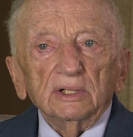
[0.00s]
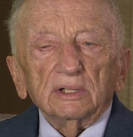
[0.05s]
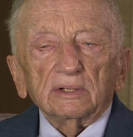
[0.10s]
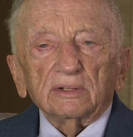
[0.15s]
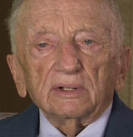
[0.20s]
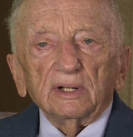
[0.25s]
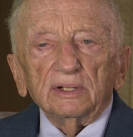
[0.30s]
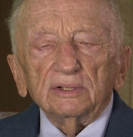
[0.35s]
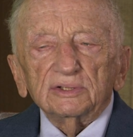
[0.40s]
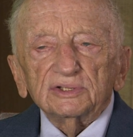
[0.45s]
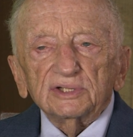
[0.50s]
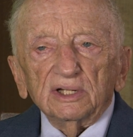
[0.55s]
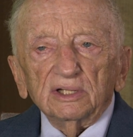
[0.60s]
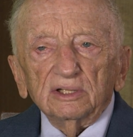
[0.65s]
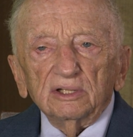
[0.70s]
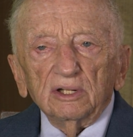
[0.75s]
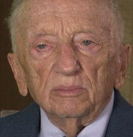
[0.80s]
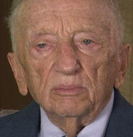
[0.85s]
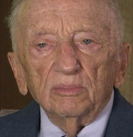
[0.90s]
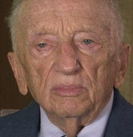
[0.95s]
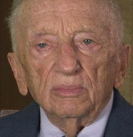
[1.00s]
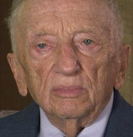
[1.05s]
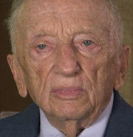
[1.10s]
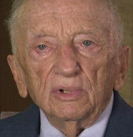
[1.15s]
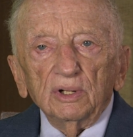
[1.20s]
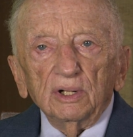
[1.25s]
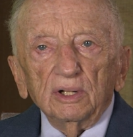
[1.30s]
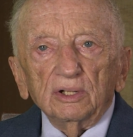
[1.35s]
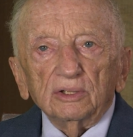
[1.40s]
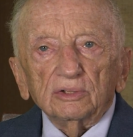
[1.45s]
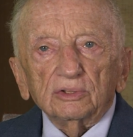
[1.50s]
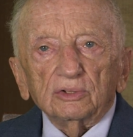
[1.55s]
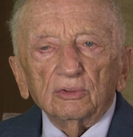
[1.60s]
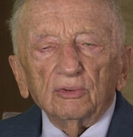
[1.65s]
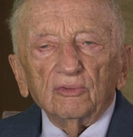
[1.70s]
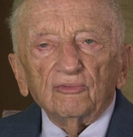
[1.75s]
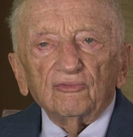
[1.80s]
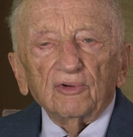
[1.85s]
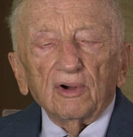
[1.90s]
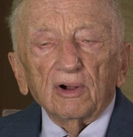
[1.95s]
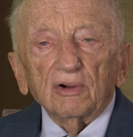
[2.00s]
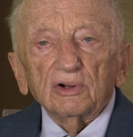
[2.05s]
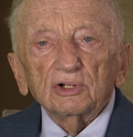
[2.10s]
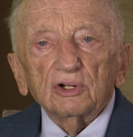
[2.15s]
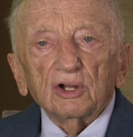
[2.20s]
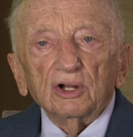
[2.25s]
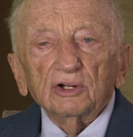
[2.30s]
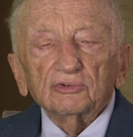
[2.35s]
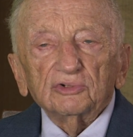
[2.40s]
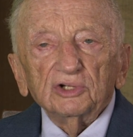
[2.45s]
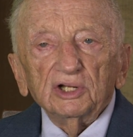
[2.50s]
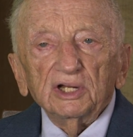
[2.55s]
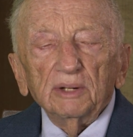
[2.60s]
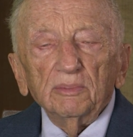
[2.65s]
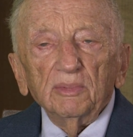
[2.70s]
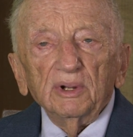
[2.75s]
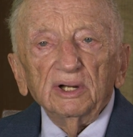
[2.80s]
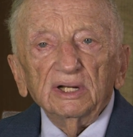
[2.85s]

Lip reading: they send them to a foreign country they may